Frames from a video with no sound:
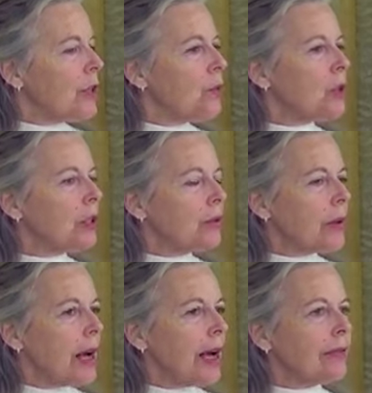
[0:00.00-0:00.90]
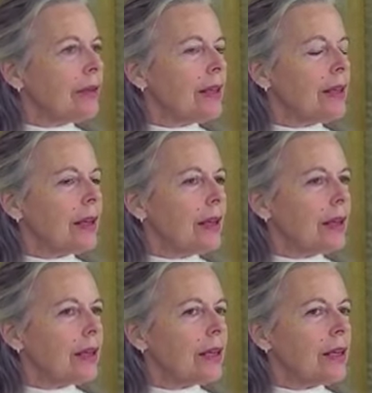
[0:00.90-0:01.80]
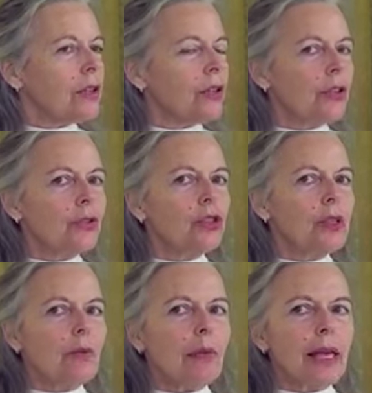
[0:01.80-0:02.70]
You will arrive at a conclusion